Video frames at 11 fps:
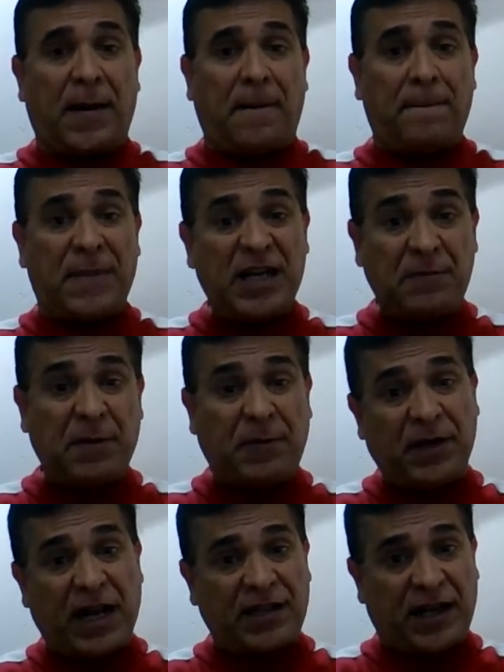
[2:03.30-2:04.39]
many
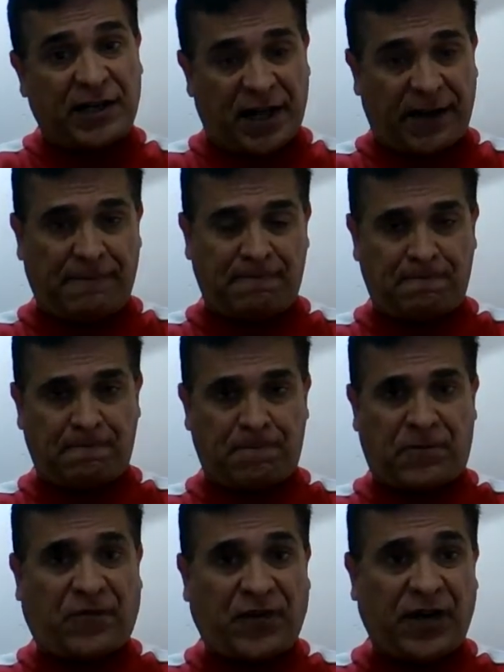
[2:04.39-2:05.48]
people at that time
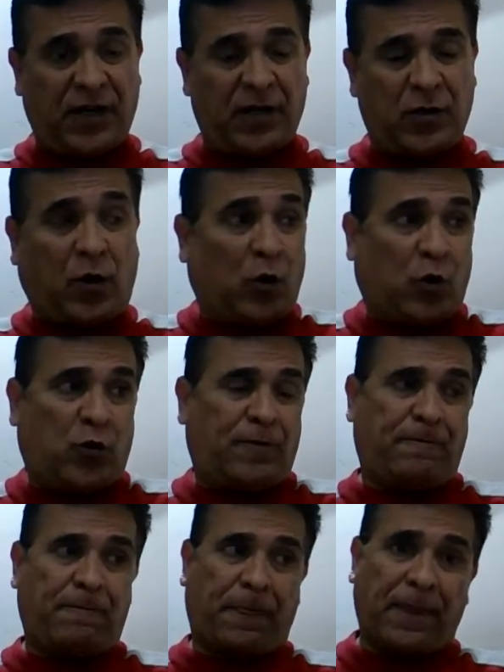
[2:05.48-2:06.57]
feel, oh,
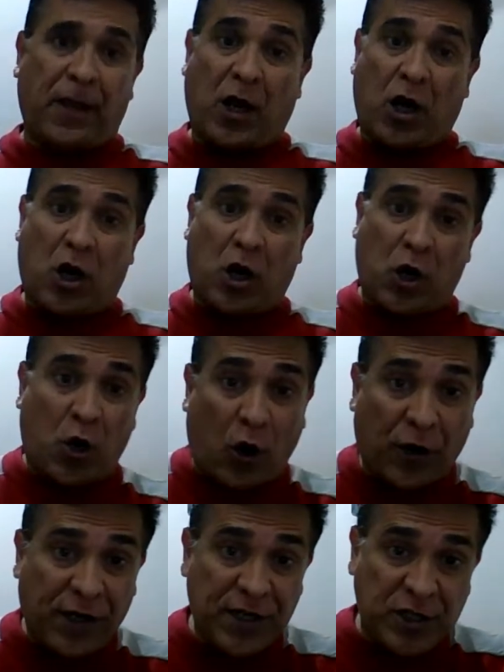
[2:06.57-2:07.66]

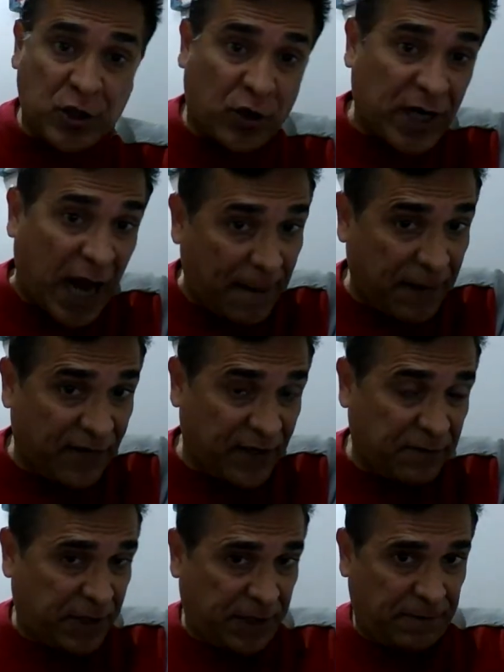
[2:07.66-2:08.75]
God is not happy with
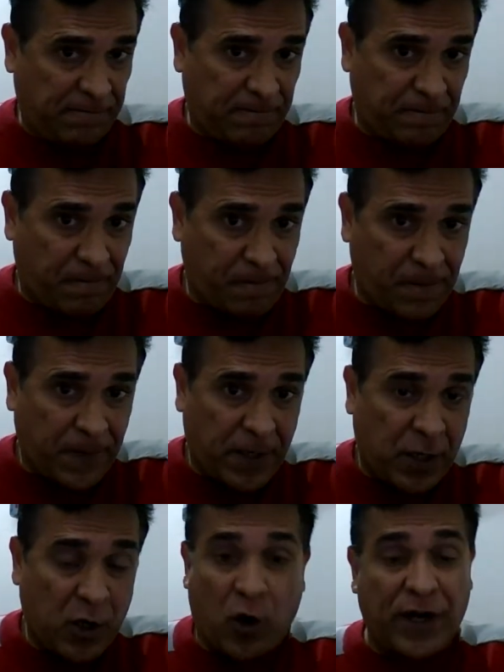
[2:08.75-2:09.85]
me.
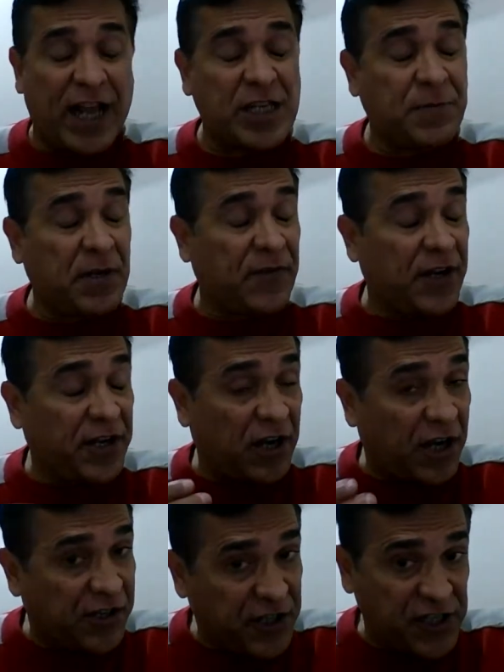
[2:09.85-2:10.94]
God has been very
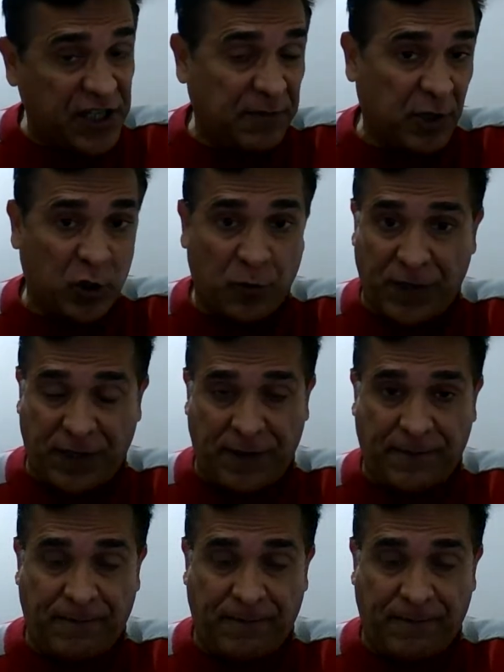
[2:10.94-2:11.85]
unreasonable to me.